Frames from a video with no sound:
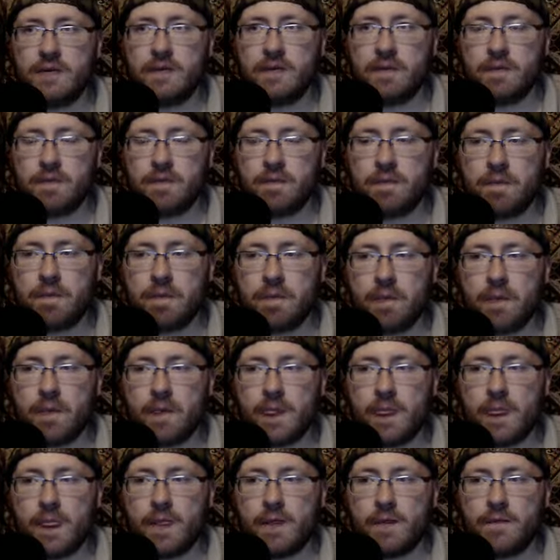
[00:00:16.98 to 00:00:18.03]

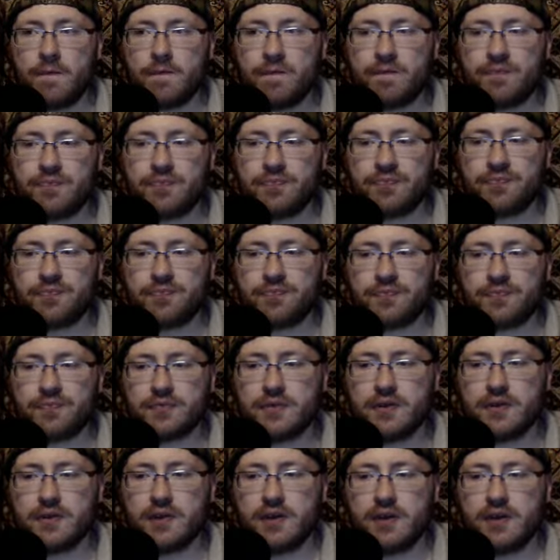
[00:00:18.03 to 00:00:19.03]
Nobody speaks.